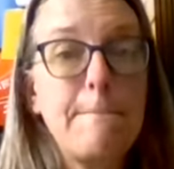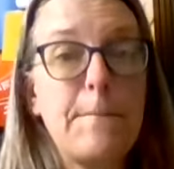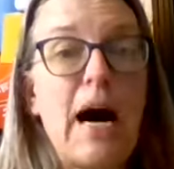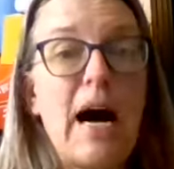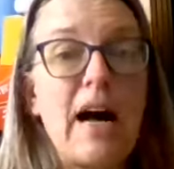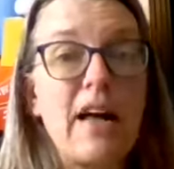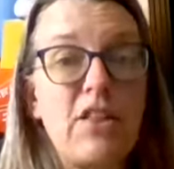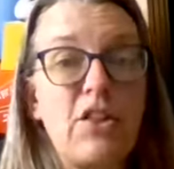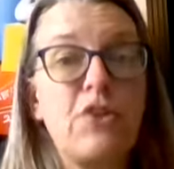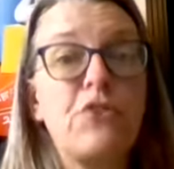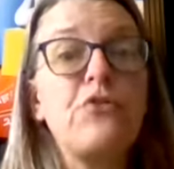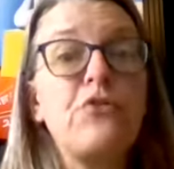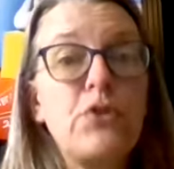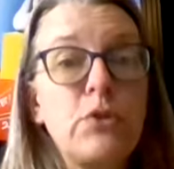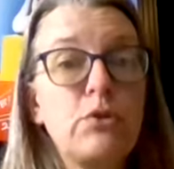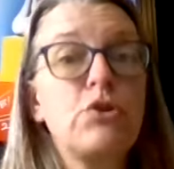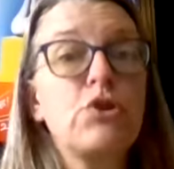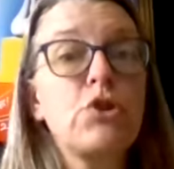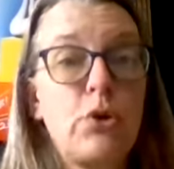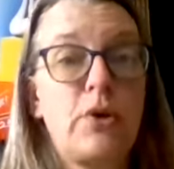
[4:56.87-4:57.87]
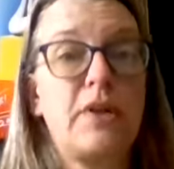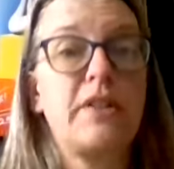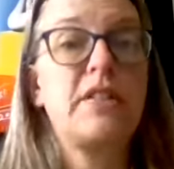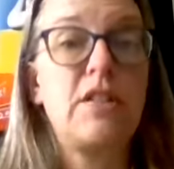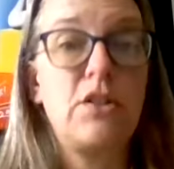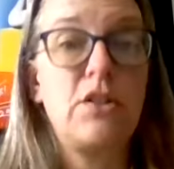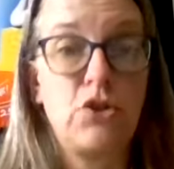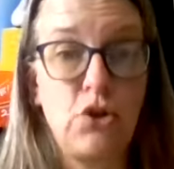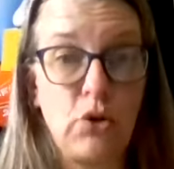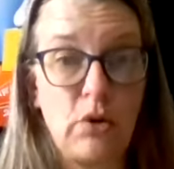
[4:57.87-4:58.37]
by the food
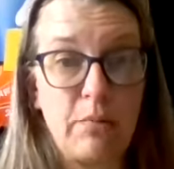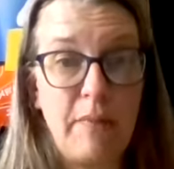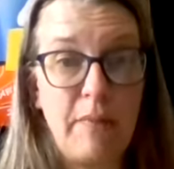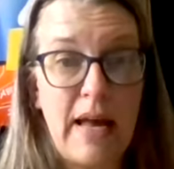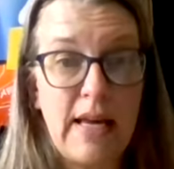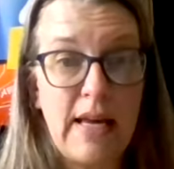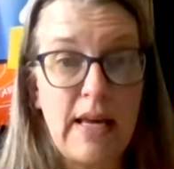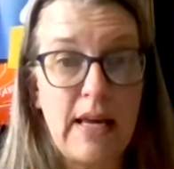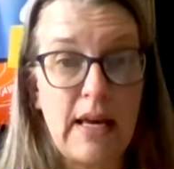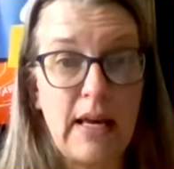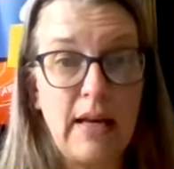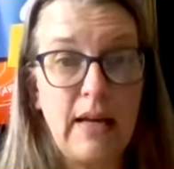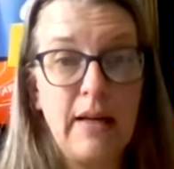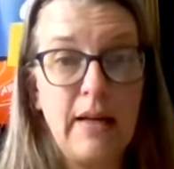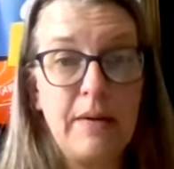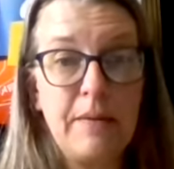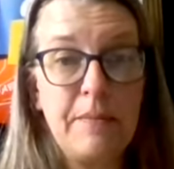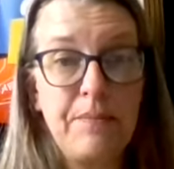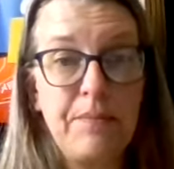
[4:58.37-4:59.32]
choices you're making.